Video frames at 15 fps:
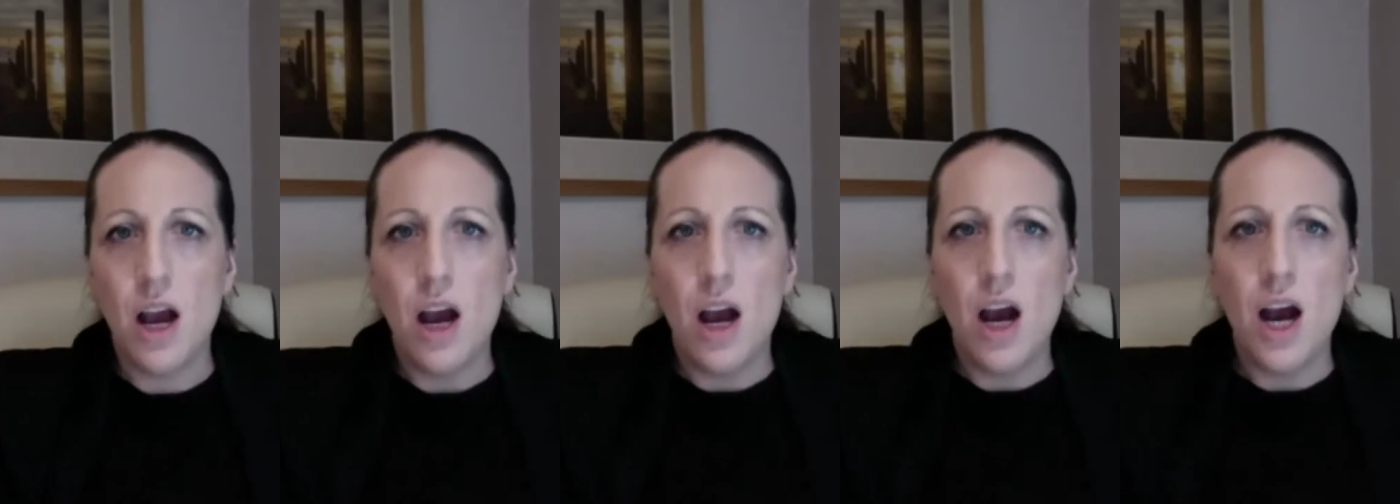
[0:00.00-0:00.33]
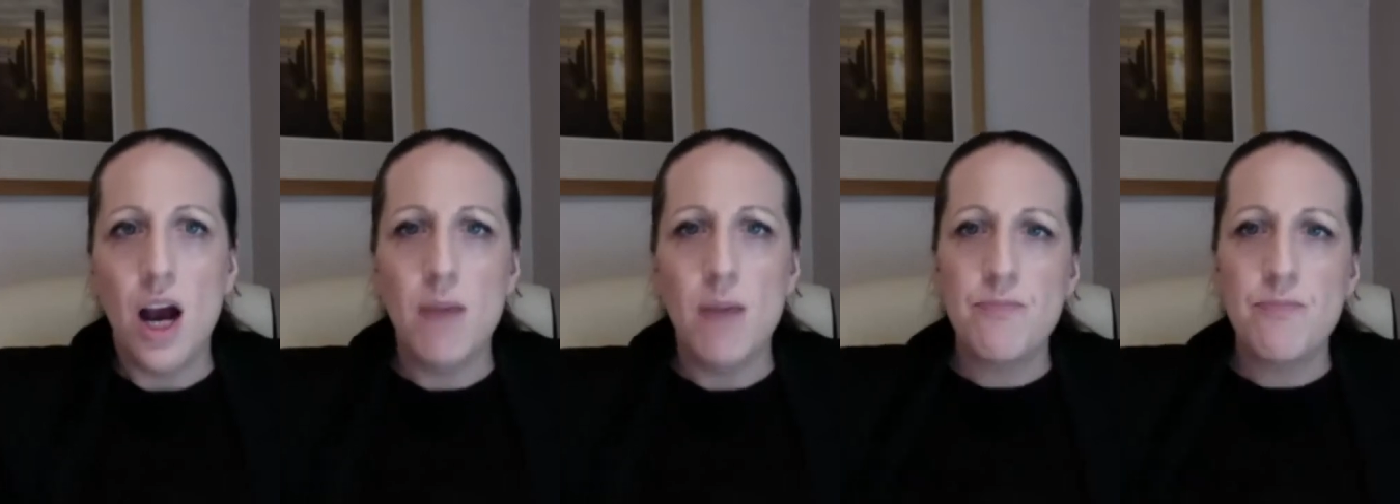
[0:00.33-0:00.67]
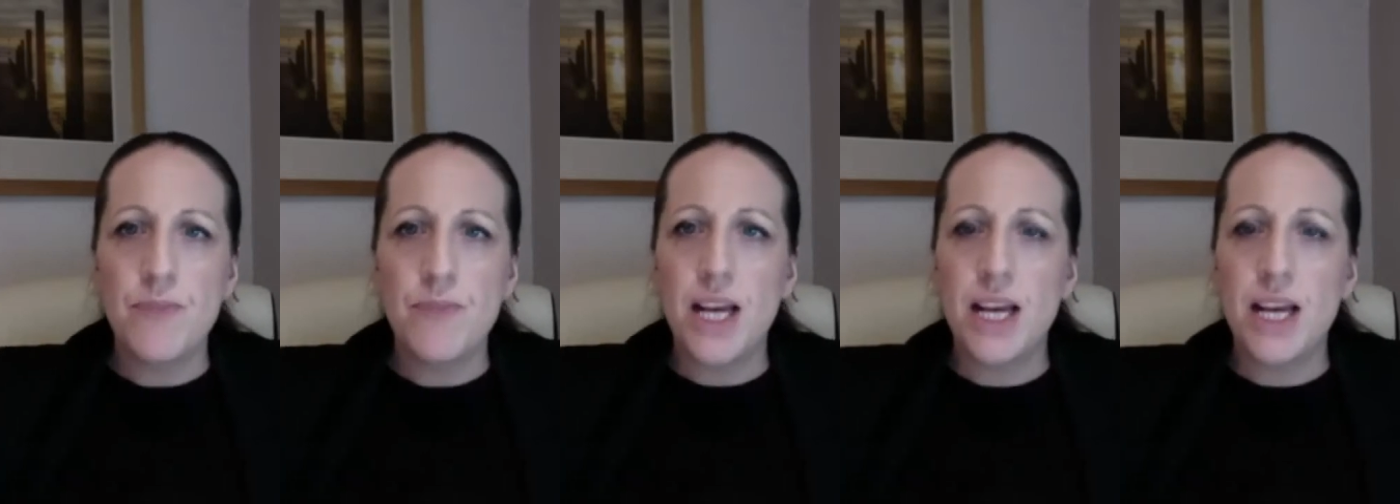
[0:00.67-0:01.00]
and
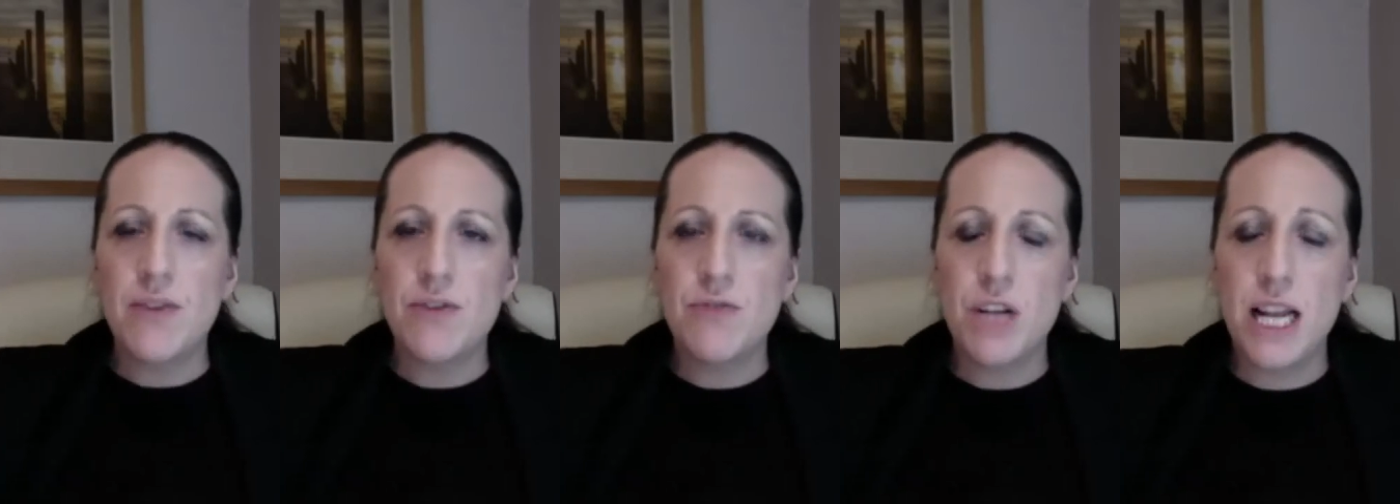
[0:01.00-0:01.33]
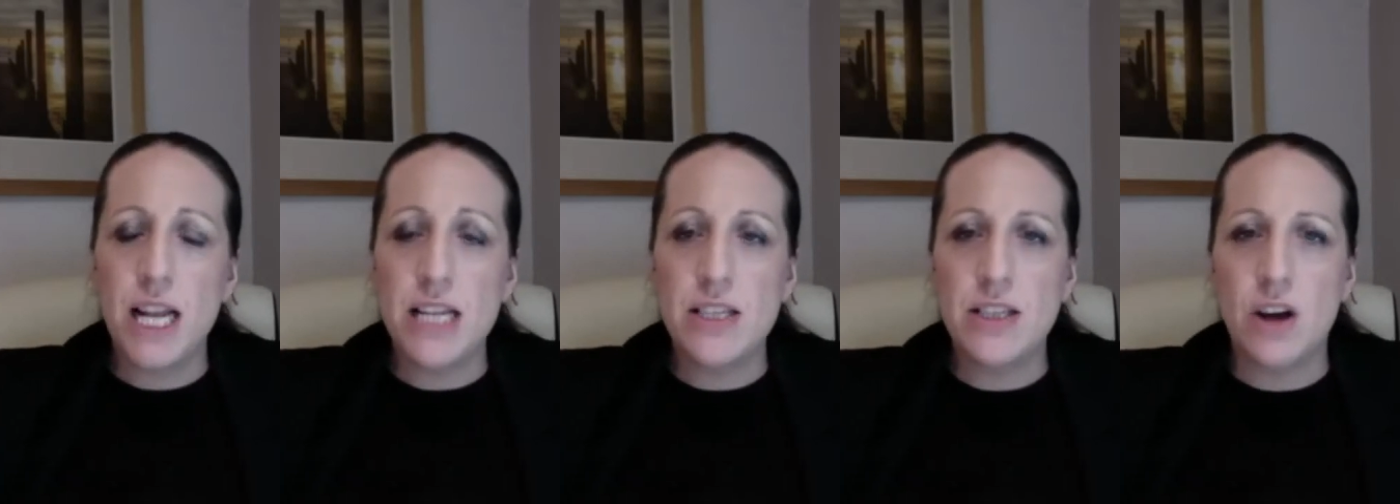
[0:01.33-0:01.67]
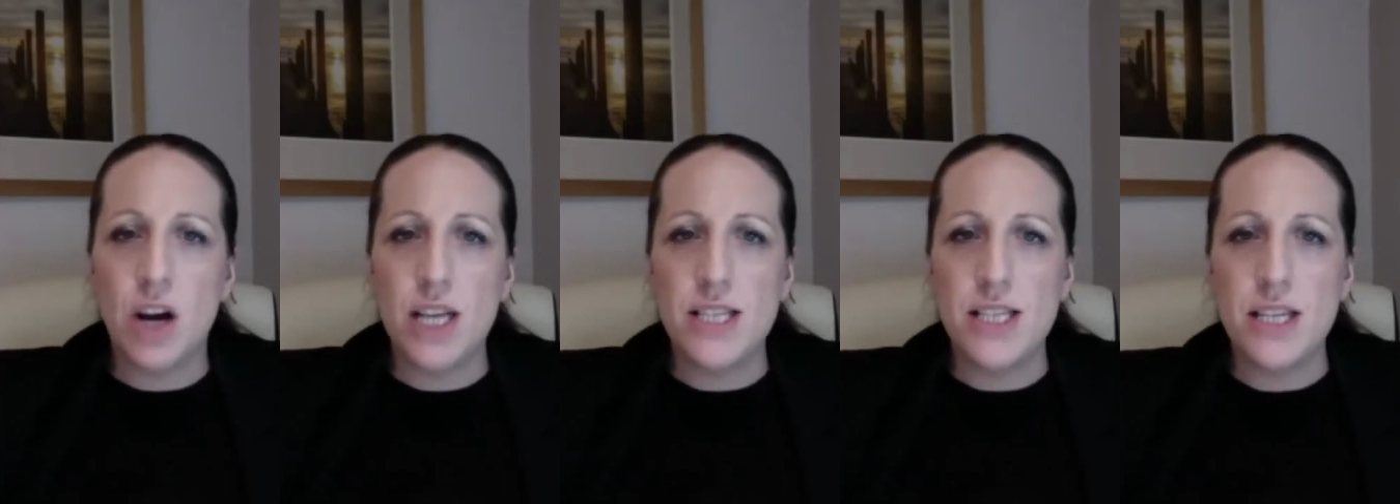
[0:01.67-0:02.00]
gives a real
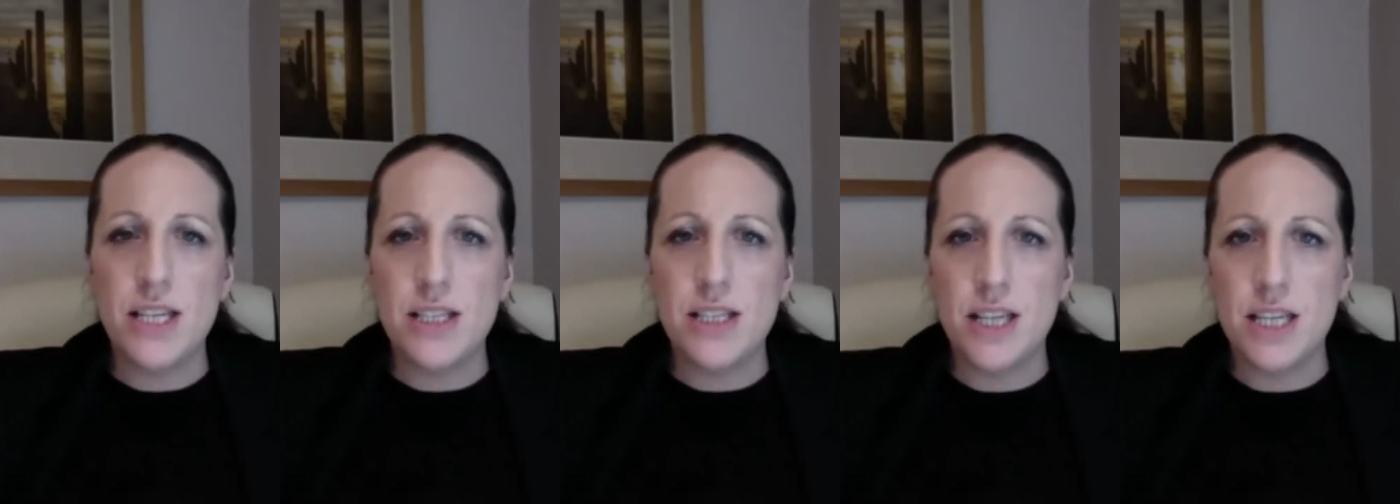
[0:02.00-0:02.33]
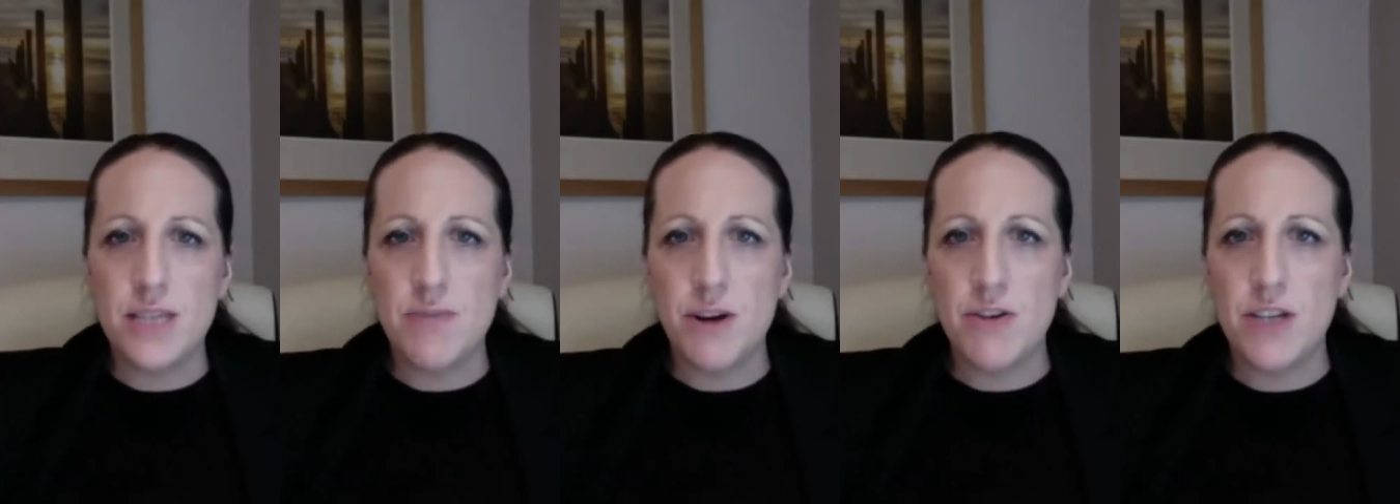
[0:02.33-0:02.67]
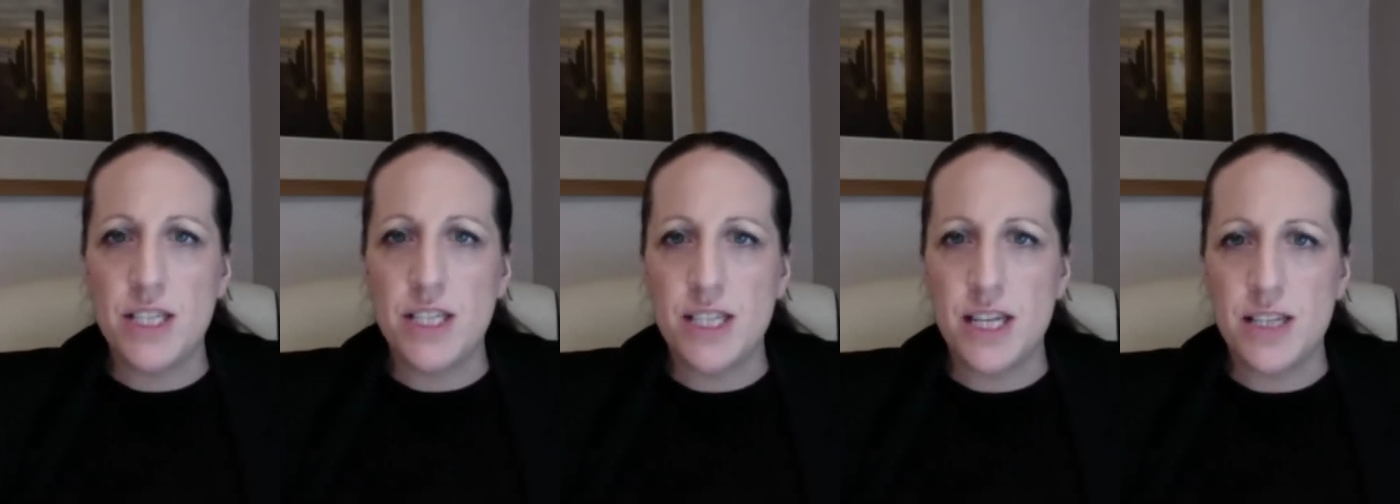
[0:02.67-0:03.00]
insight into the
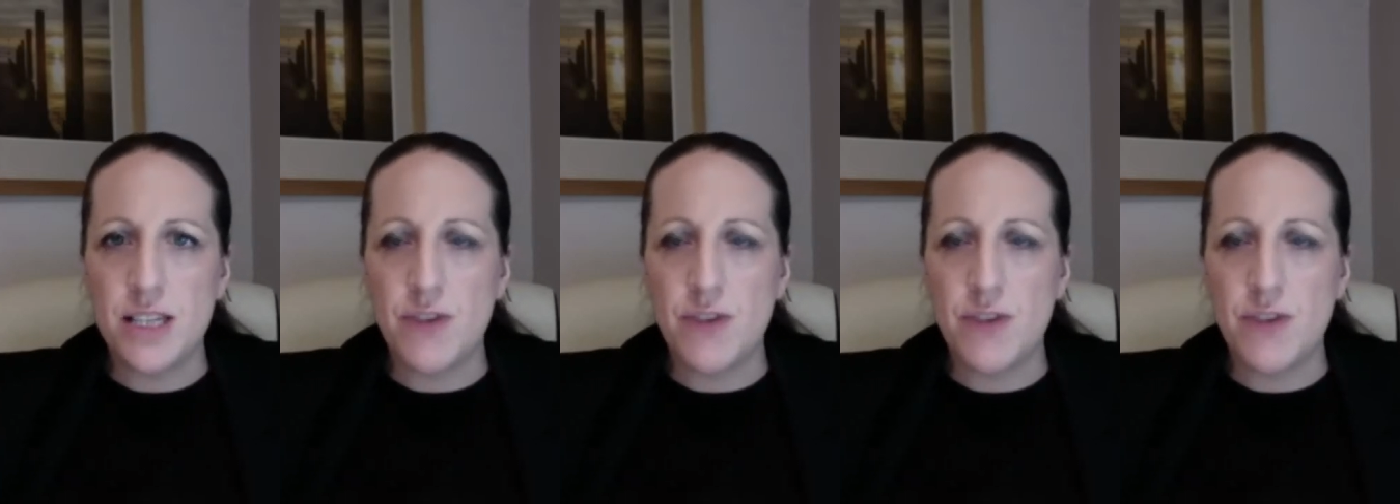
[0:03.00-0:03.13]
experiences of